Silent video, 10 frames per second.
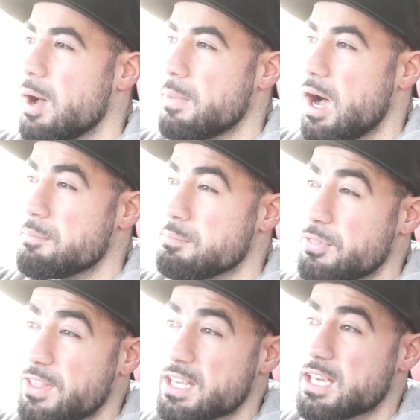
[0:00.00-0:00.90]
I'm
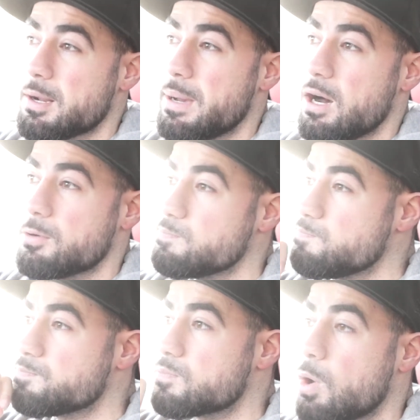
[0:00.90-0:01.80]
thinking about
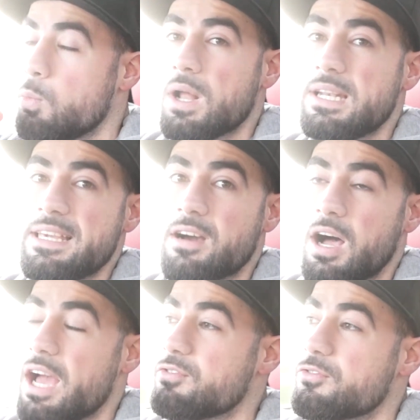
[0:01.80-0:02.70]
1 litre
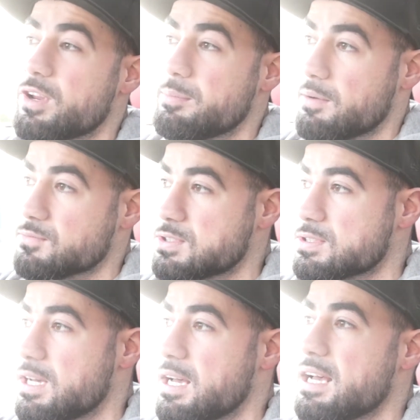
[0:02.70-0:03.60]
every 3 months.
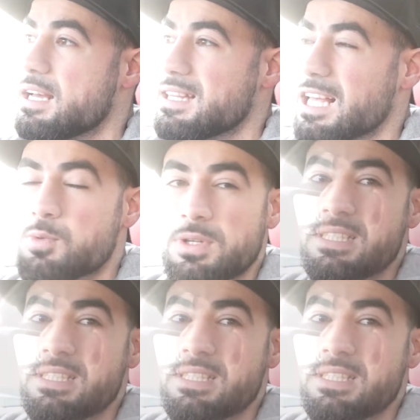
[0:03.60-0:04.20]
That's what it